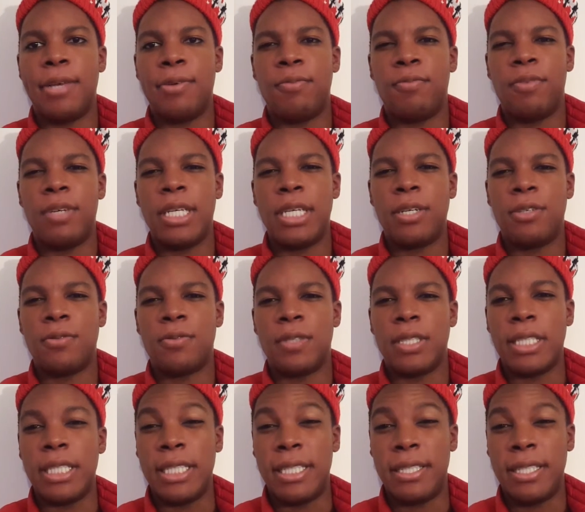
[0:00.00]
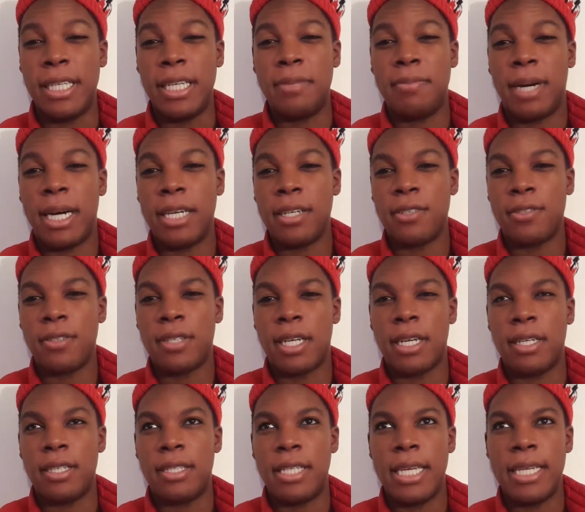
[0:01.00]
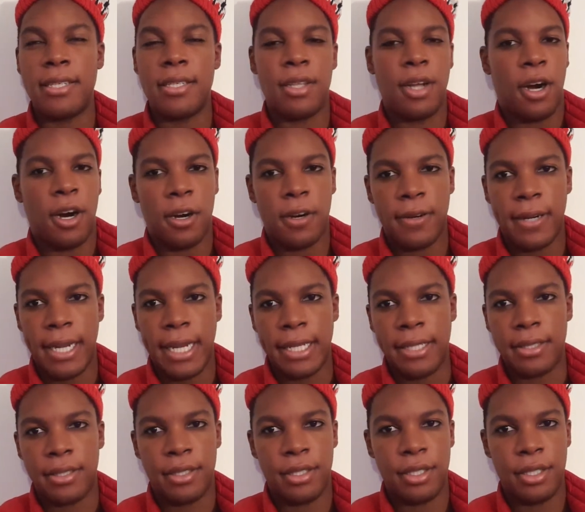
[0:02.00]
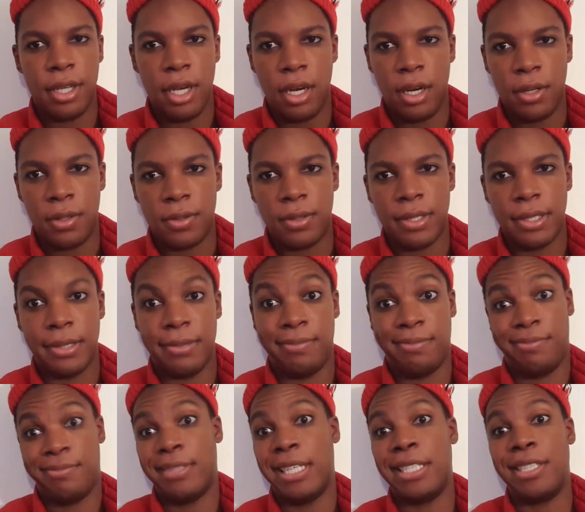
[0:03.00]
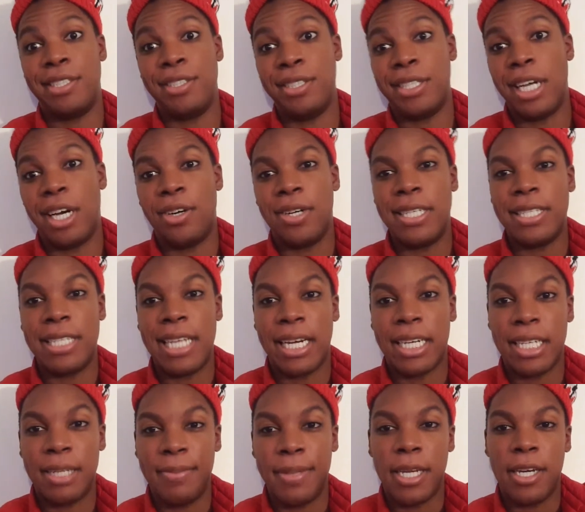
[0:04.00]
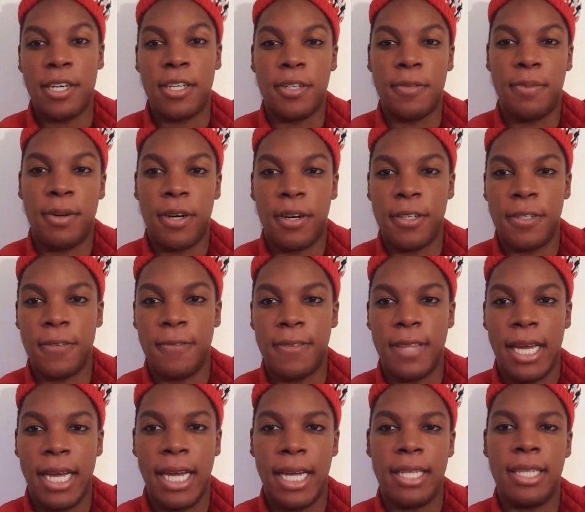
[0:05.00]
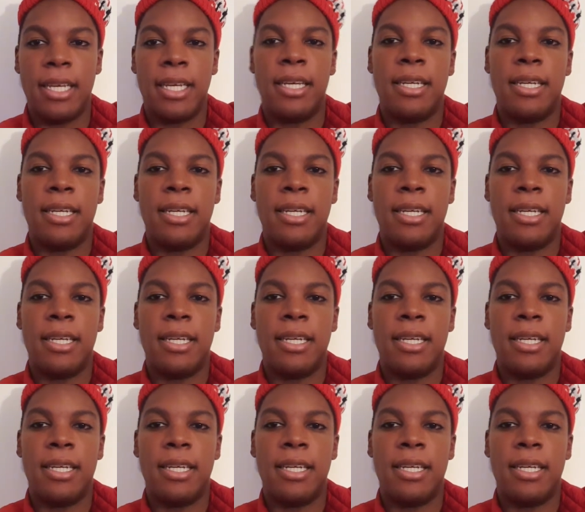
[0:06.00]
we don't really see Michael because he's an RN. So, as you know, he's not going to be all a part of that